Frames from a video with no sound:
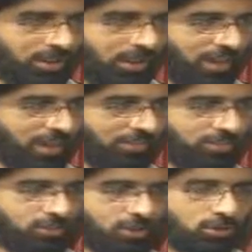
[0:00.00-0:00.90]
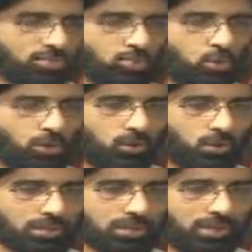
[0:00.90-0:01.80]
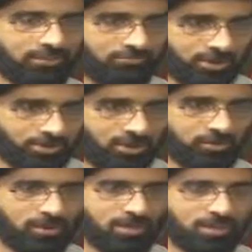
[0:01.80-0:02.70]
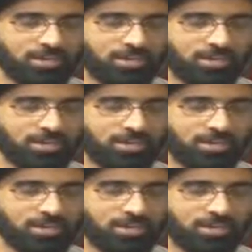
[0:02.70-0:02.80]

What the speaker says: and those who were weak and vulnerable.